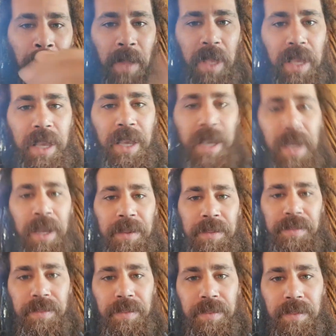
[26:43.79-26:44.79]
Yeah.
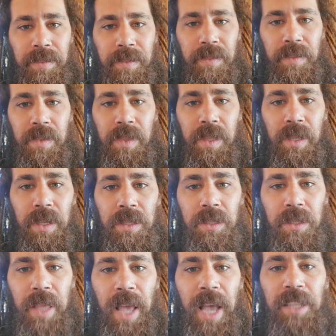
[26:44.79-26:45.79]

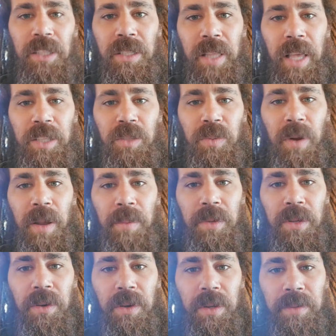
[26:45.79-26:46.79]
So that's what I'm
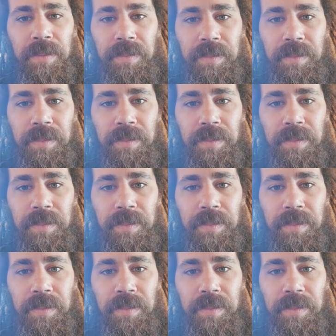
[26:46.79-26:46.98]
doing.